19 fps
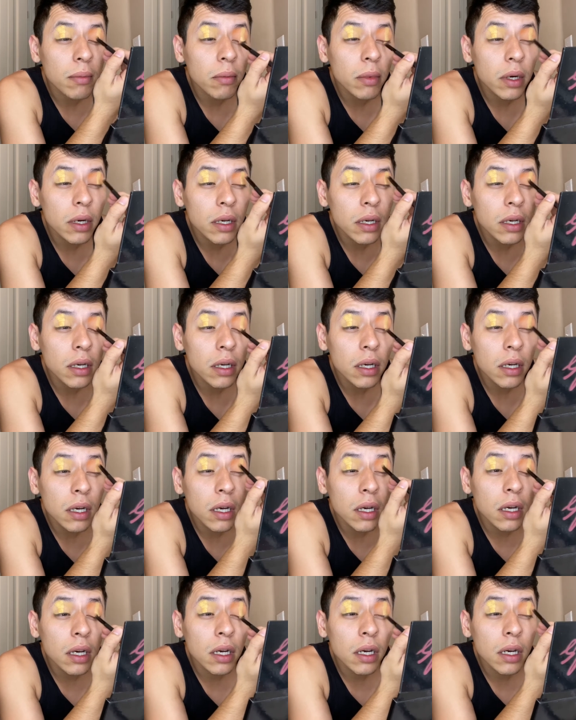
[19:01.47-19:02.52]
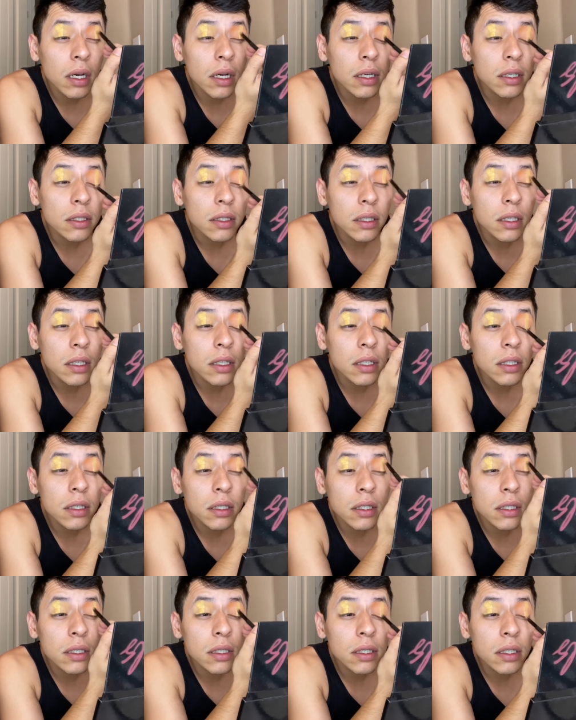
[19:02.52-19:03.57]
one, because this
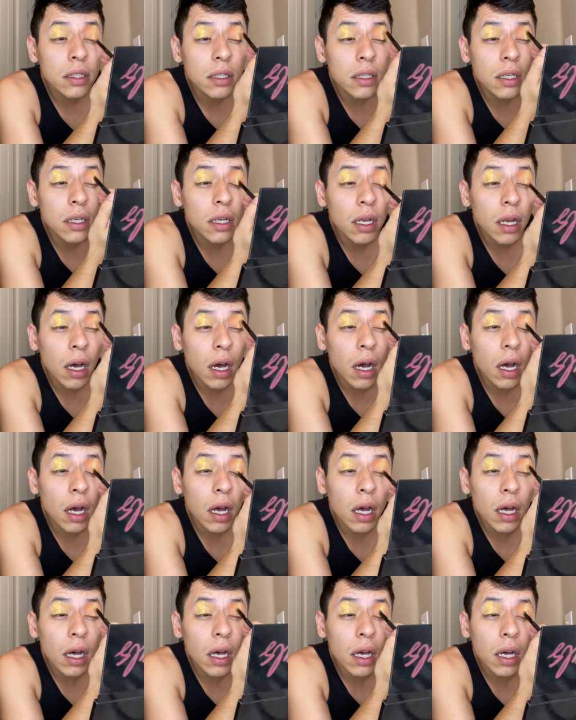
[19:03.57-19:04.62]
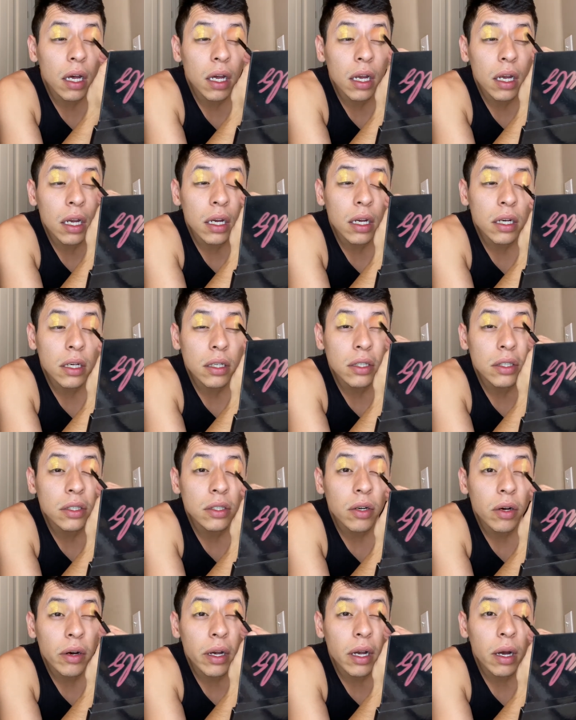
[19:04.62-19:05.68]
is not
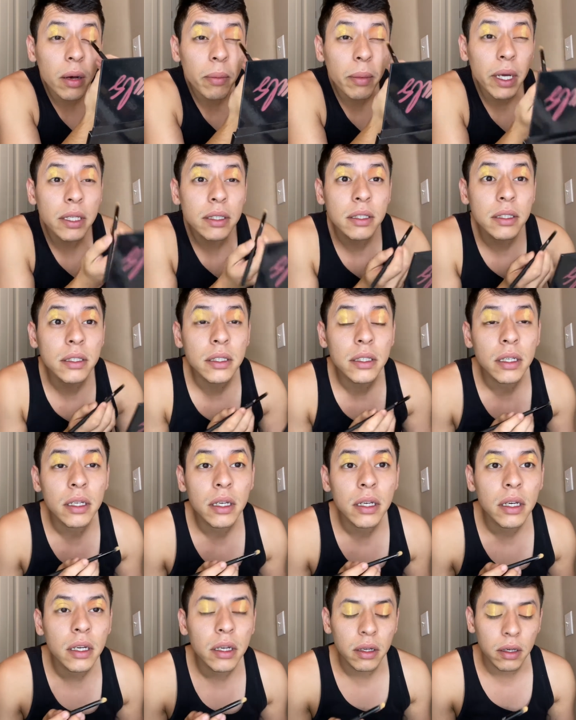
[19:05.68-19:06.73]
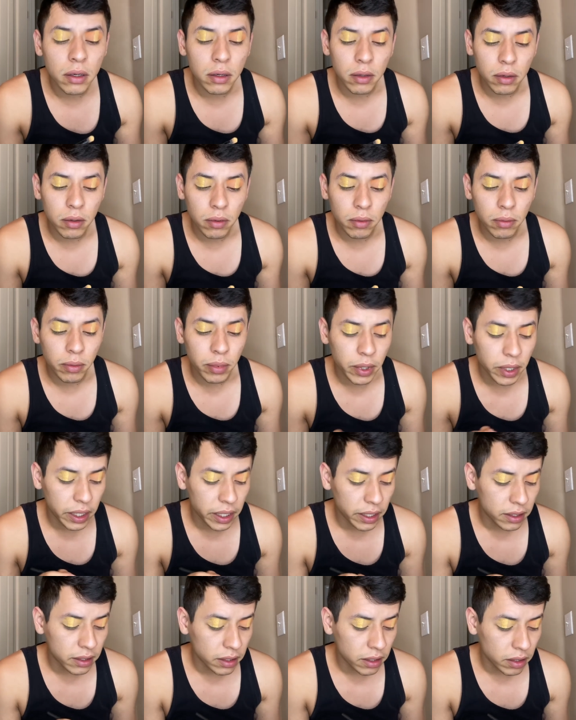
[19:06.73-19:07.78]
showing up as pretty
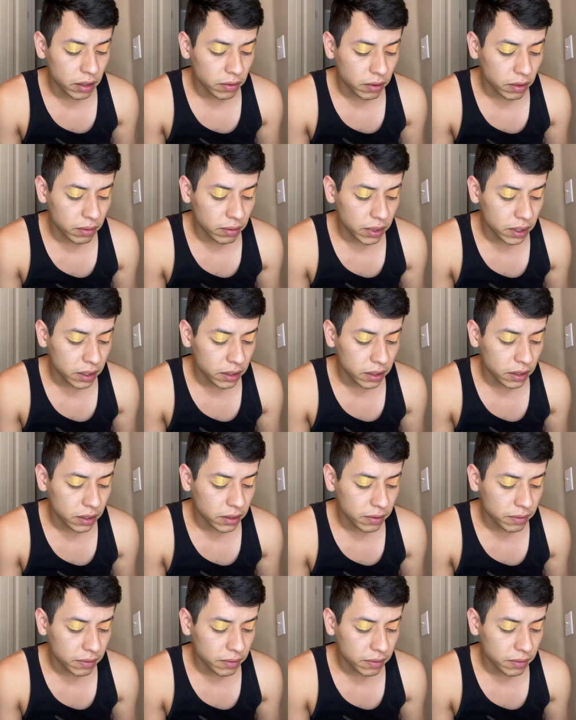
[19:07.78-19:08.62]
as the other one was.